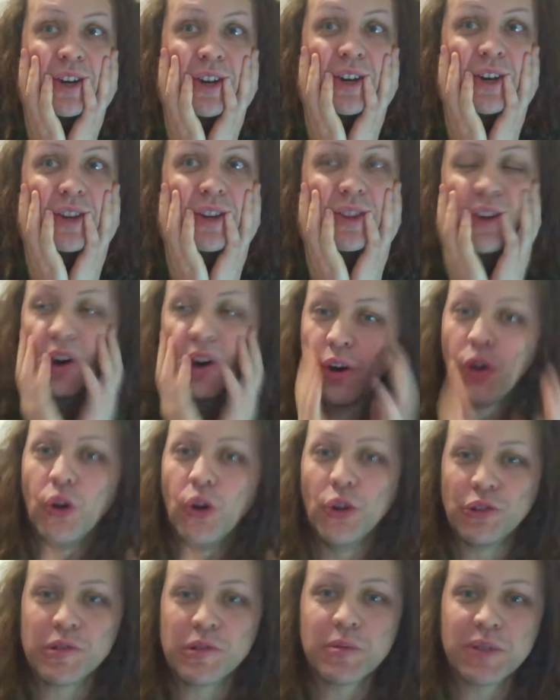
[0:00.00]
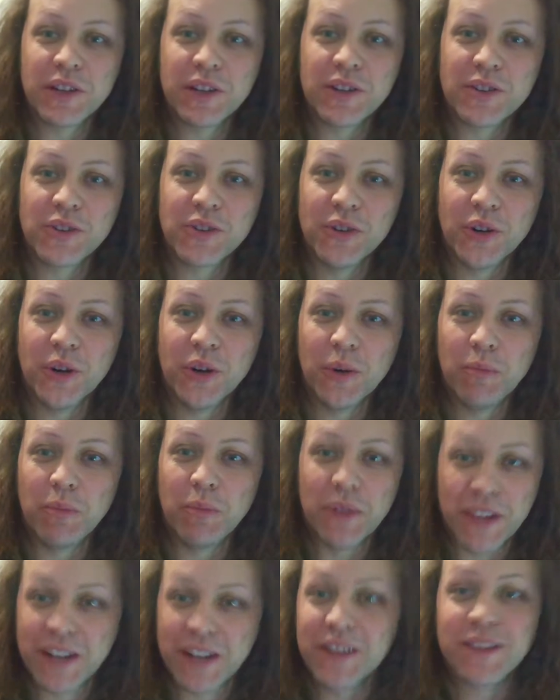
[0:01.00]
not 100% sure,
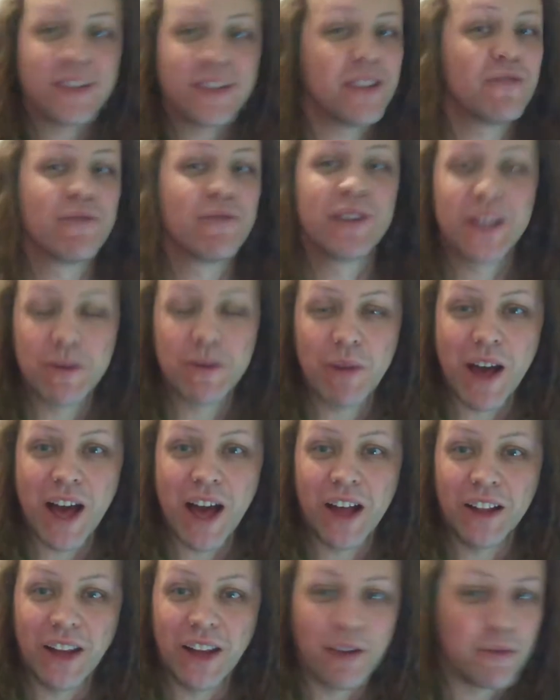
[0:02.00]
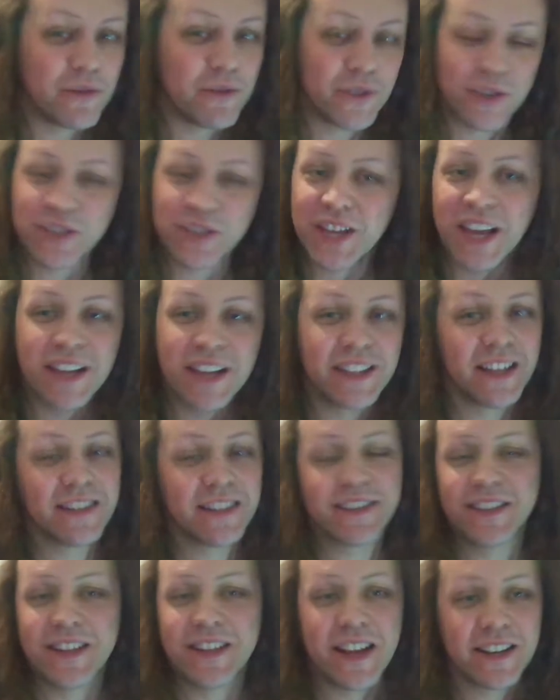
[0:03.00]
but then it did really well, and we've just taken that
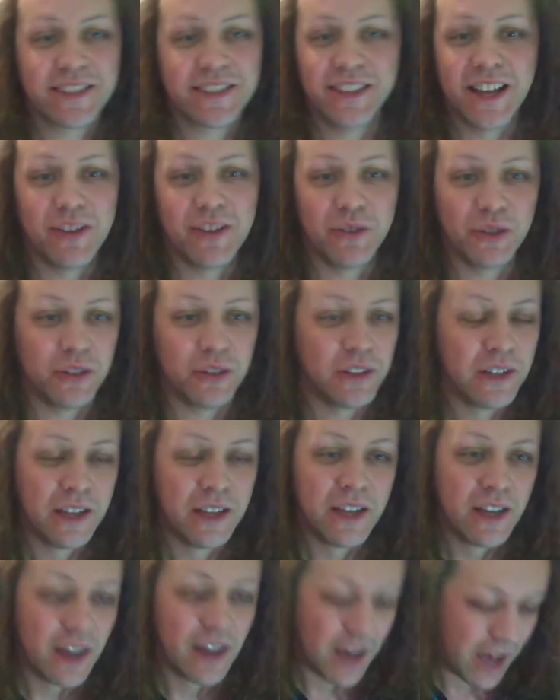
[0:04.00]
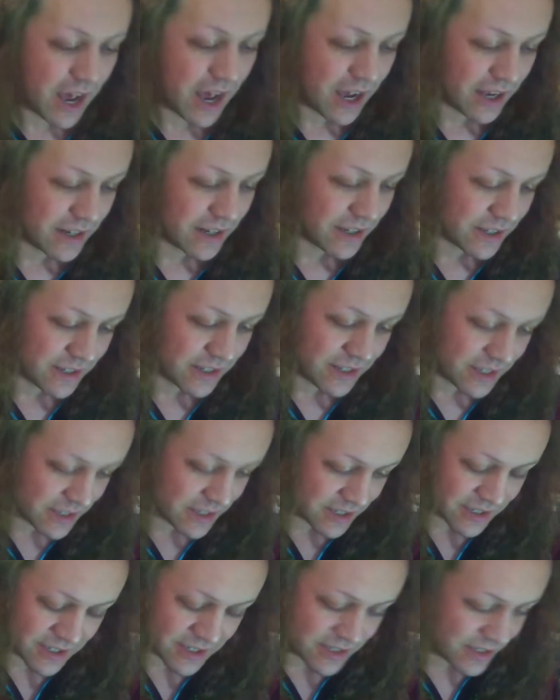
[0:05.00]
to the next level, and
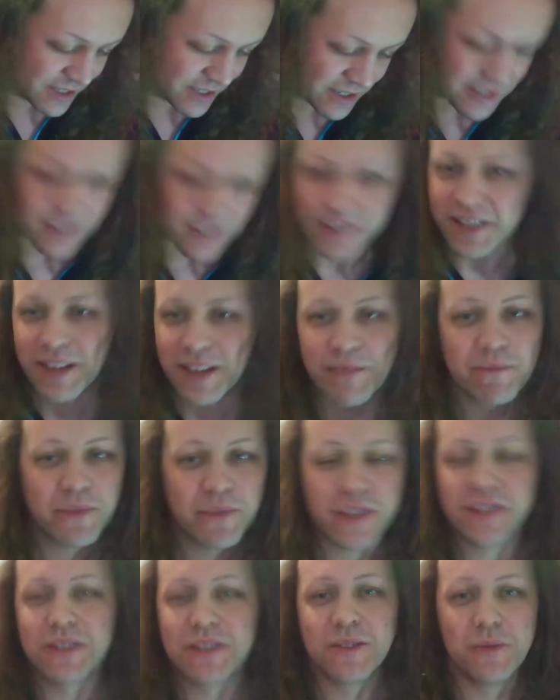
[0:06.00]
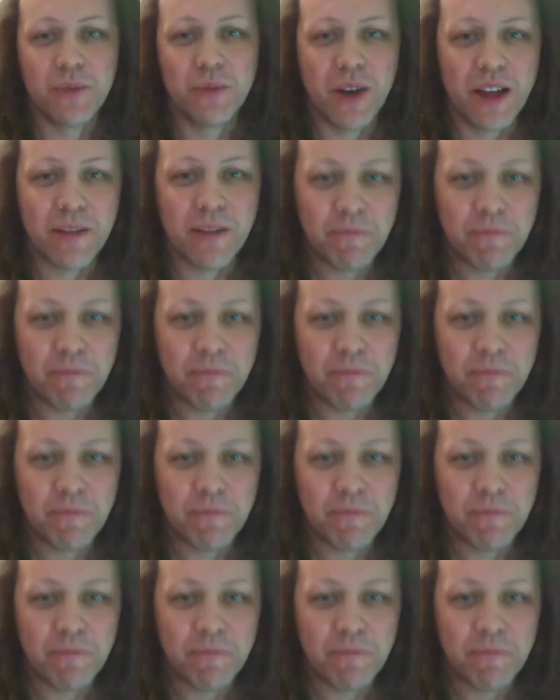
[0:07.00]
this is it. This is the way.